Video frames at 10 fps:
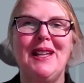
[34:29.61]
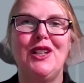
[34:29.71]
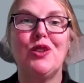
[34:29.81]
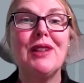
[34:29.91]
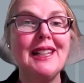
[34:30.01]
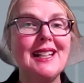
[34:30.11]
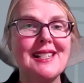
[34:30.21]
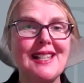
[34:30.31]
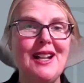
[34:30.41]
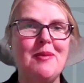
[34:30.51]
that you're really
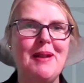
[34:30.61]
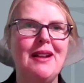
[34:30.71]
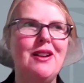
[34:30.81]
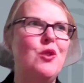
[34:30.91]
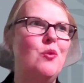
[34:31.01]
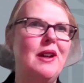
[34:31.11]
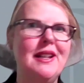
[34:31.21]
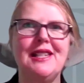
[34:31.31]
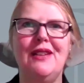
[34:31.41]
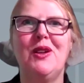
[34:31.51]
excited about and you want to
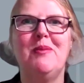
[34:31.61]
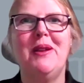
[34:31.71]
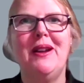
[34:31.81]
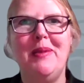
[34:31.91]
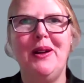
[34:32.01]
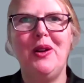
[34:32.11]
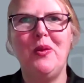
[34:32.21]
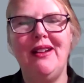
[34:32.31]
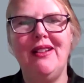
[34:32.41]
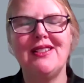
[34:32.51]
see if you can put on a pair of
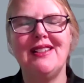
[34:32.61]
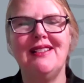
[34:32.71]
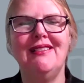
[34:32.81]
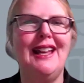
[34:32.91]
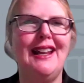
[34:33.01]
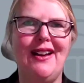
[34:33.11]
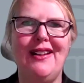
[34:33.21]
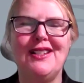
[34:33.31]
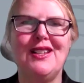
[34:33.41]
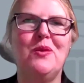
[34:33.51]
waders and get out
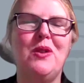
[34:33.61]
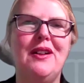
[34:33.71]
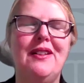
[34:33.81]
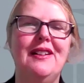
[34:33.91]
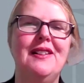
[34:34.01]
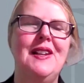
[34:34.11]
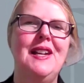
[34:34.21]
into the water.